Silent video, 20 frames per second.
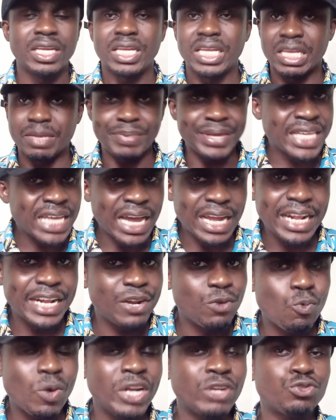It began and
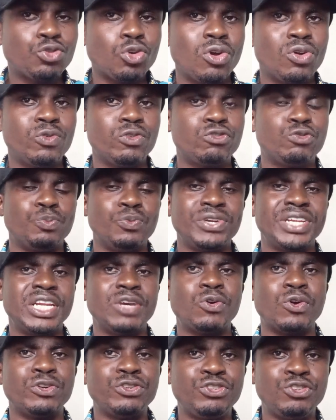it went on smoothly,
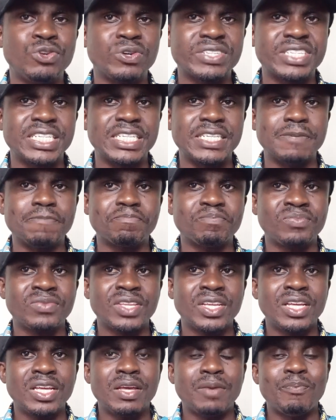continuously.
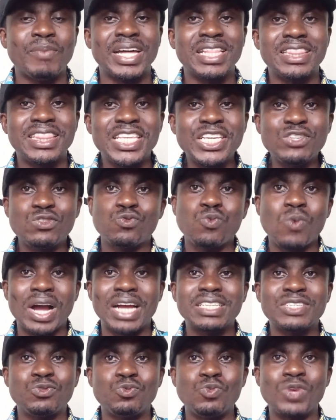But these
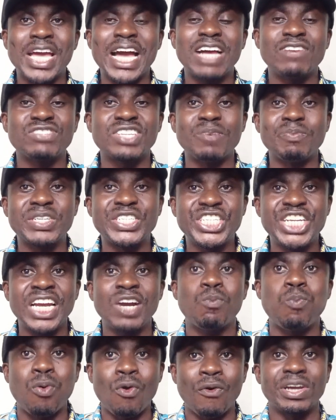ones, we have some
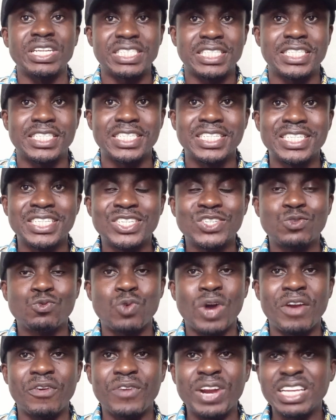checkpoints to
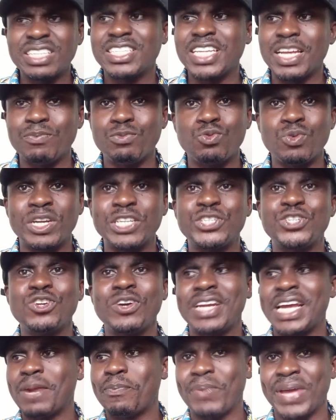arrest them to ensure
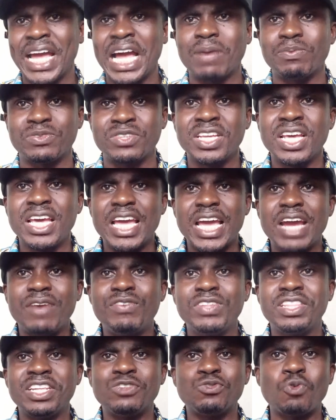that perhaps
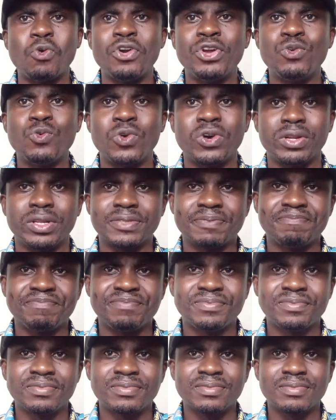everything is going well.
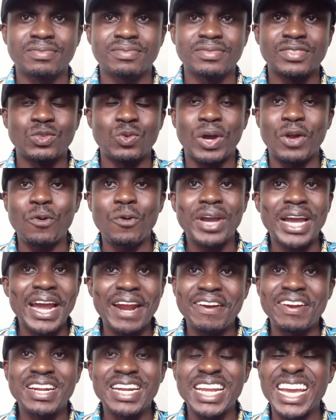You are not
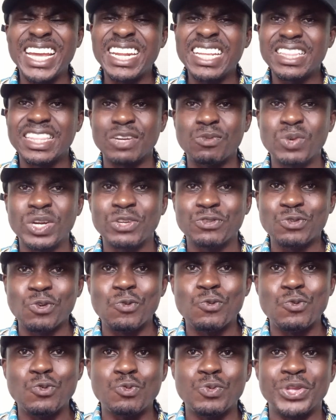carrying anything where is
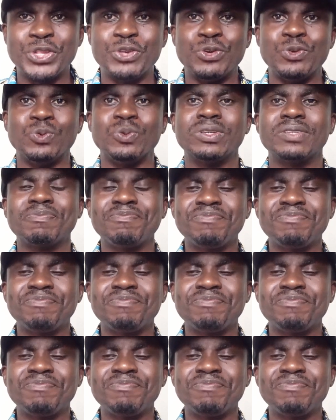not good with you.